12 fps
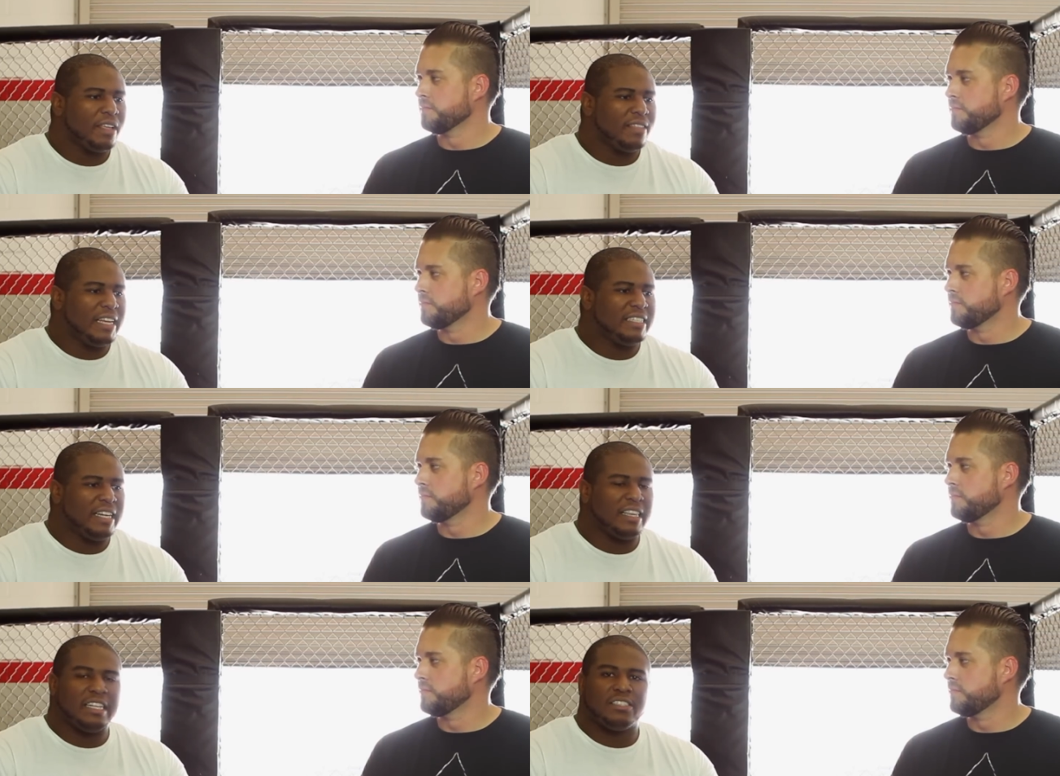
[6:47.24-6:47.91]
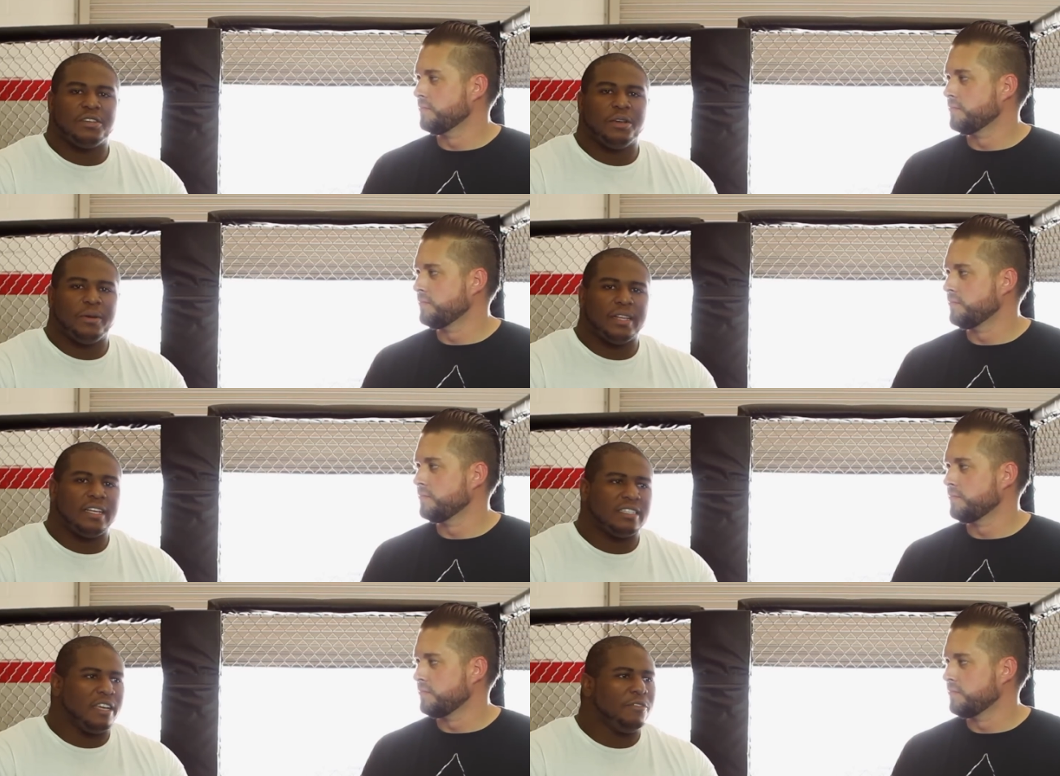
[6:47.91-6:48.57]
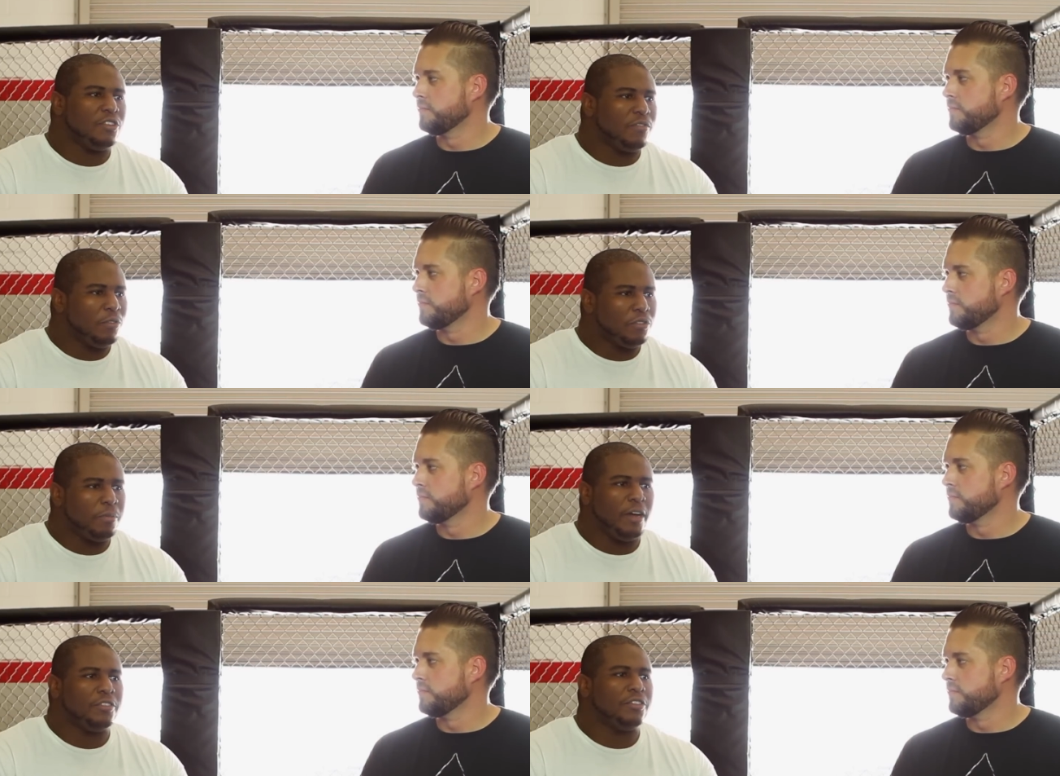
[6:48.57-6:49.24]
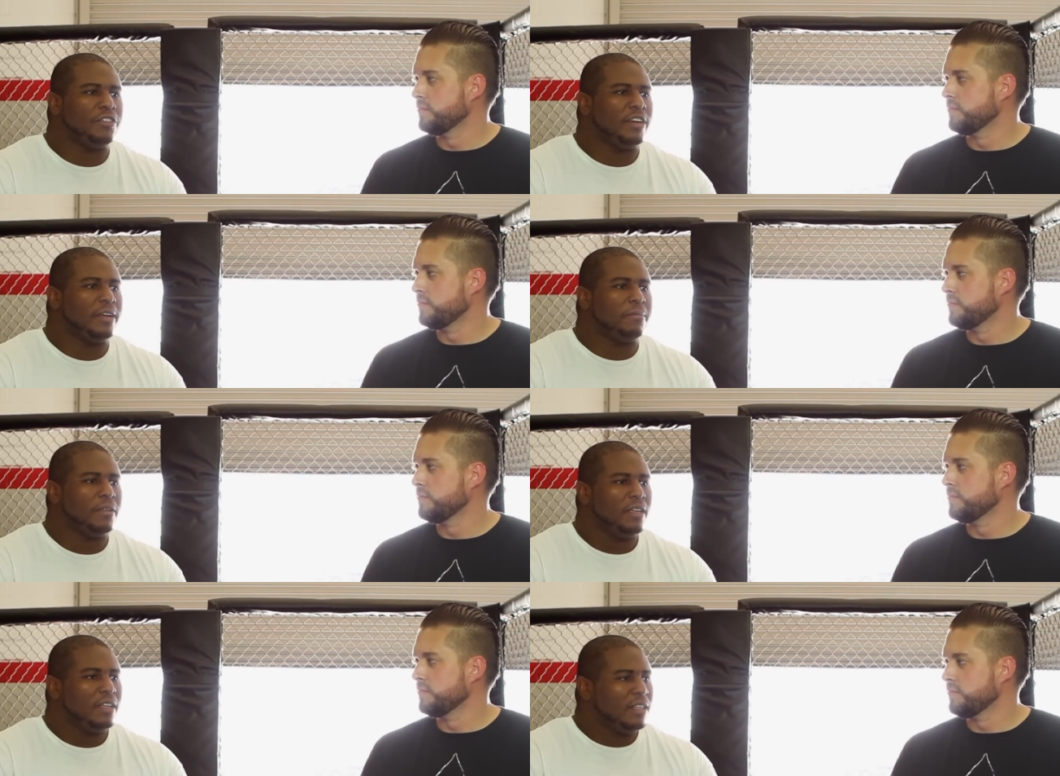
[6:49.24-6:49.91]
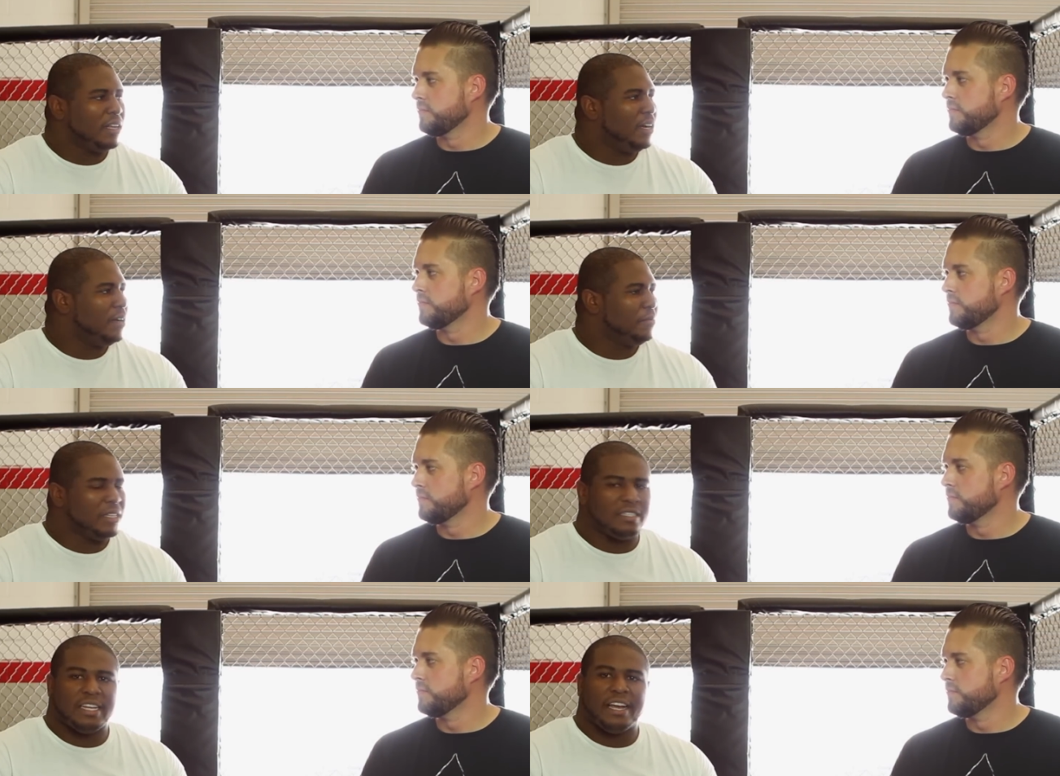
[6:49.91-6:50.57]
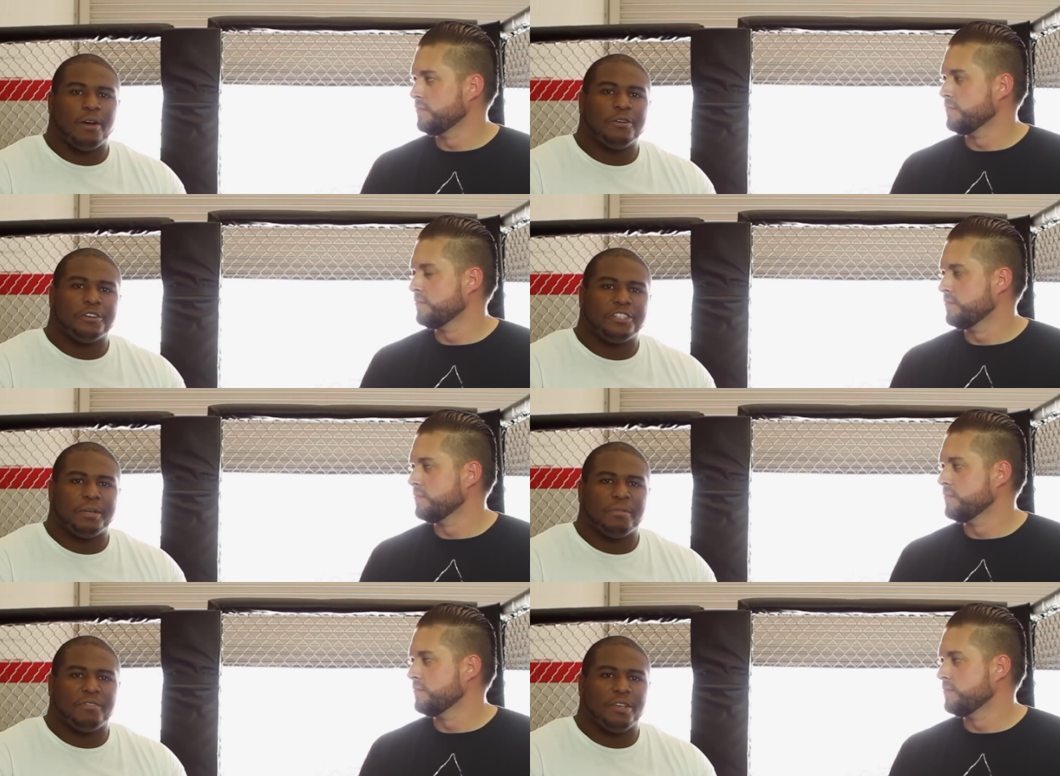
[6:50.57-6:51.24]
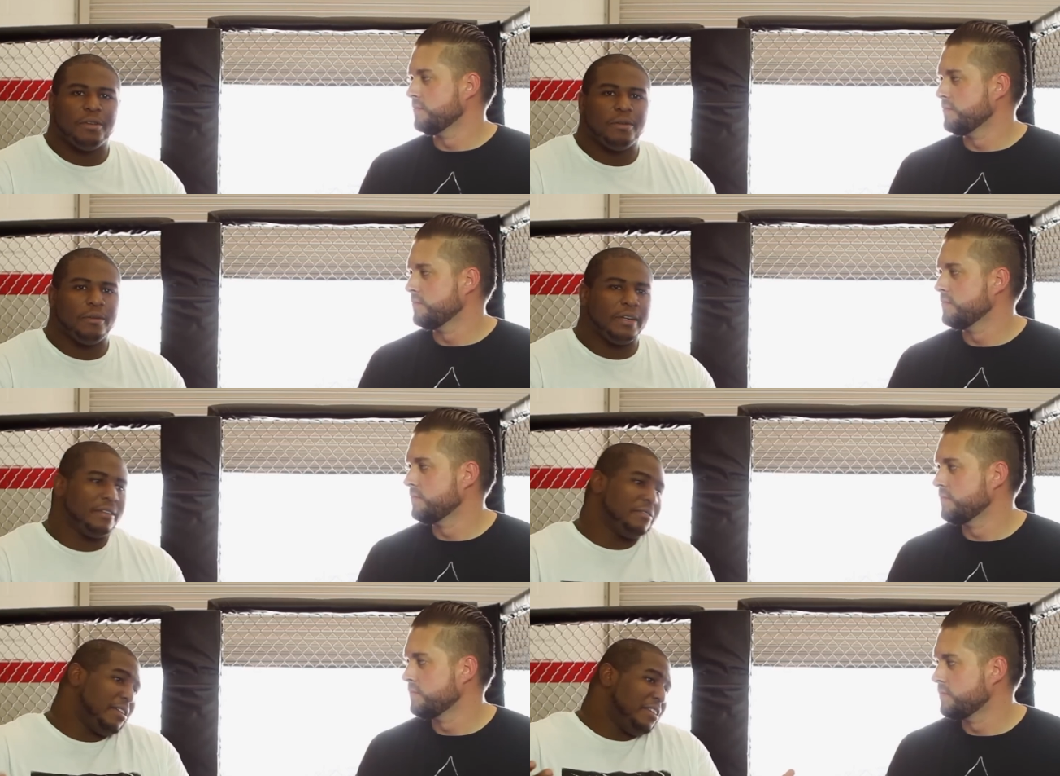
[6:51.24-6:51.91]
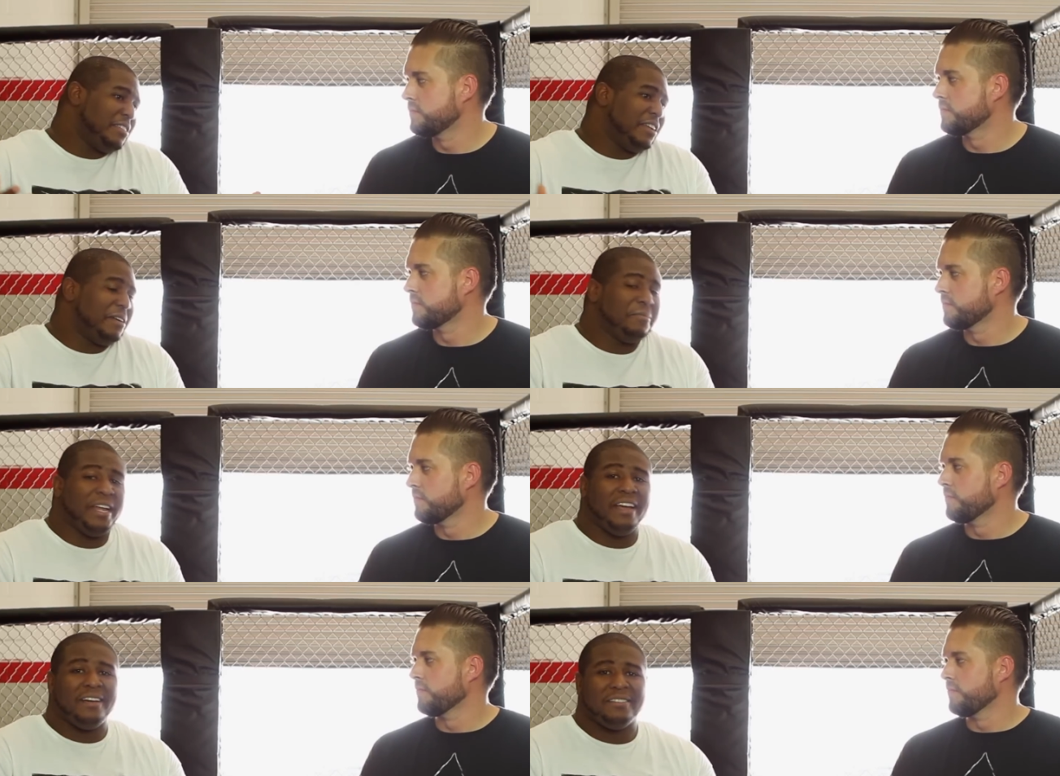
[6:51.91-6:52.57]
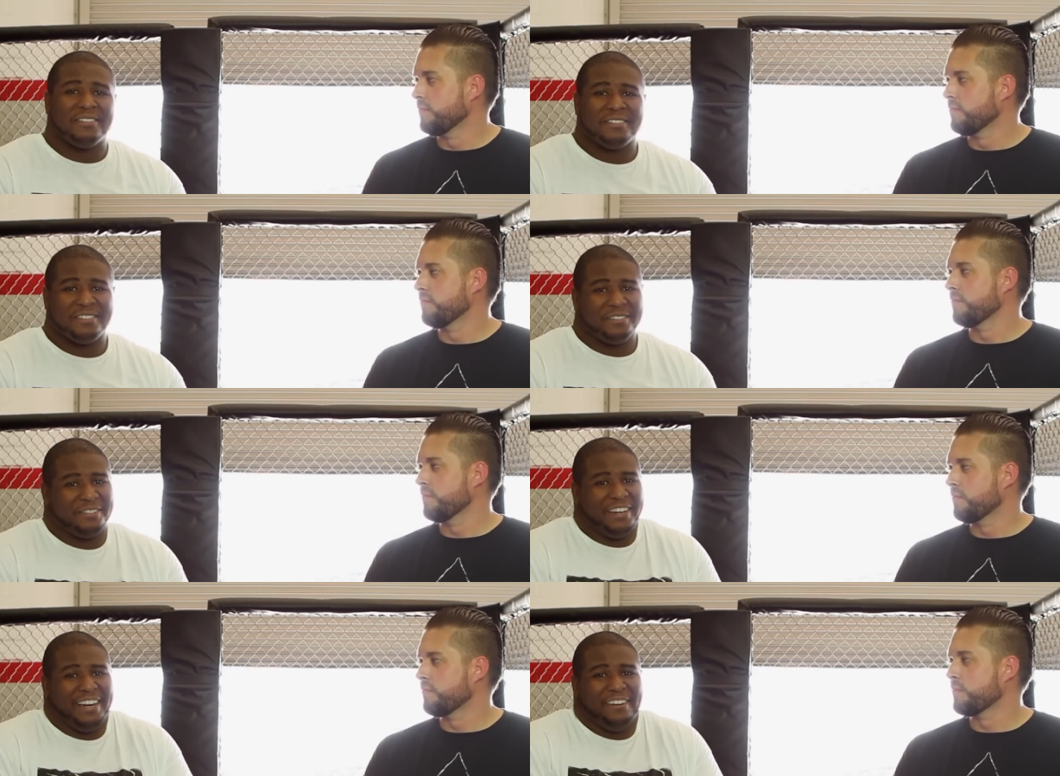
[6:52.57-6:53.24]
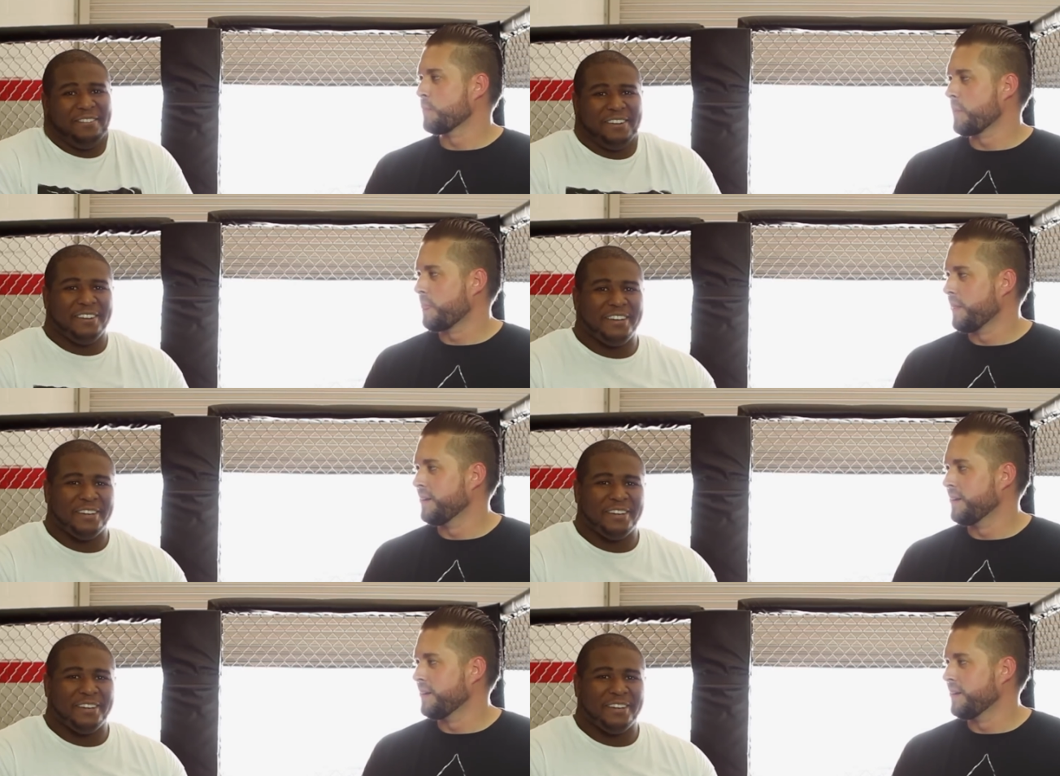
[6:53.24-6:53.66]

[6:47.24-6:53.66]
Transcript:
Speaker 1: they said, let's do it. Let's give you full sponsorship. Um, let's take ownership of you. And I said, I'm down. Whatever. You